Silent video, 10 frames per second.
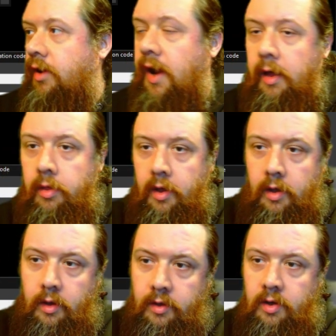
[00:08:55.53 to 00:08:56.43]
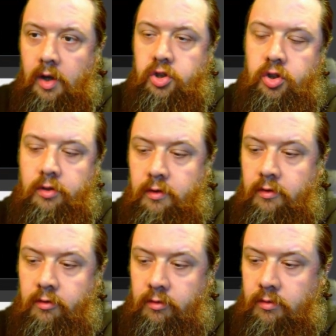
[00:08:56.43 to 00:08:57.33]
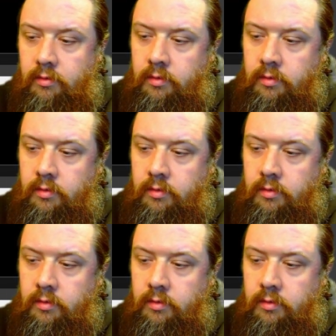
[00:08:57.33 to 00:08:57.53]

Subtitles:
And now the dungeons